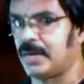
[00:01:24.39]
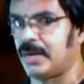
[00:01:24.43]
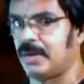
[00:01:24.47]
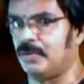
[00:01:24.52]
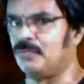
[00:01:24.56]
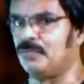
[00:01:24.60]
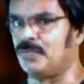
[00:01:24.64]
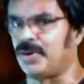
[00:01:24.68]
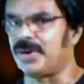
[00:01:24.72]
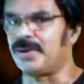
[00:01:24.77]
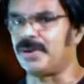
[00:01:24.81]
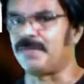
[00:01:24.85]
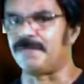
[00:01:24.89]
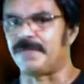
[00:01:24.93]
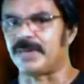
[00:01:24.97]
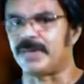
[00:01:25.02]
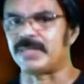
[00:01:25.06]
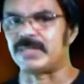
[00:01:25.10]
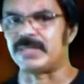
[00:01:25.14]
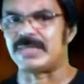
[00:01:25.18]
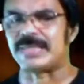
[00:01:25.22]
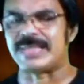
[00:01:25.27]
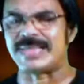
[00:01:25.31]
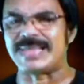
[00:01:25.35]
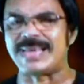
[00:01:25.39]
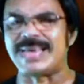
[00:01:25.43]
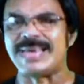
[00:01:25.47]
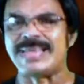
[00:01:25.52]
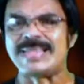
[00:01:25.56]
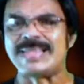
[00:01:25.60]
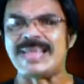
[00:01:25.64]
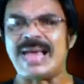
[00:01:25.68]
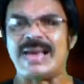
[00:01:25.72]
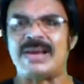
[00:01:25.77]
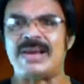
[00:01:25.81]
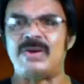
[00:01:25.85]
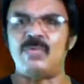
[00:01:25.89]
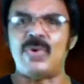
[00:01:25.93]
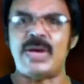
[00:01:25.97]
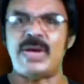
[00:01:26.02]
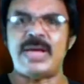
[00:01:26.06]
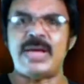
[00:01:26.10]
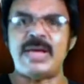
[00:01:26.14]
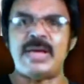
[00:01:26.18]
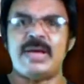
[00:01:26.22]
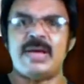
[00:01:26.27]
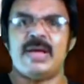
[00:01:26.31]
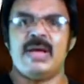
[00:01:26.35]
Very first thing that
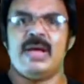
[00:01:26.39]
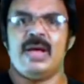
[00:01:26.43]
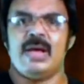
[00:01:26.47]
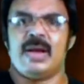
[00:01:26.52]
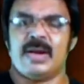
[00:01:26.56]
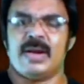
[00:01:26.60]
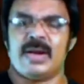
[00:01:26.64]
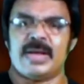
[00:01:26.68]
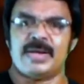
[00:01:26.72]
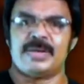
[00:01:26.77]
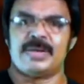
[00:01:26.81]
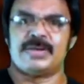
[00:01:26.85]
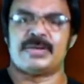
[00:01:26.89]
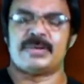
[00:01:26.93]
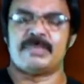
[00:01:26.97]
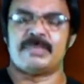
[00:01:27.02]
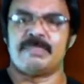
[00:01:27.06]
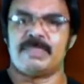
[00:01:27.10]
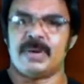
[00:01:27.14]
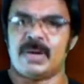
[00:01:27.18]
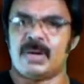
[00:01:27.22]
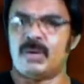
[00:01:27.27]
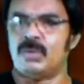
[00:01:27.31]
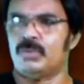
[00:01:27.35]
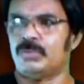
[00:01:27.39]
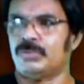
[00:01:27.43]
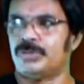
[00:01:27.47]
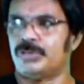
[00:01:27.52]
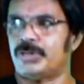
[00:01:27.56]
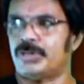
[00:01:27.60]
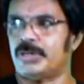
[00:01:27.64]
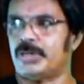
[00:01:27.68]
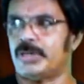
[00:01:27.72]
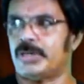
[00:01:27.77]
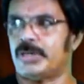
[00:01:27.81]
we learned about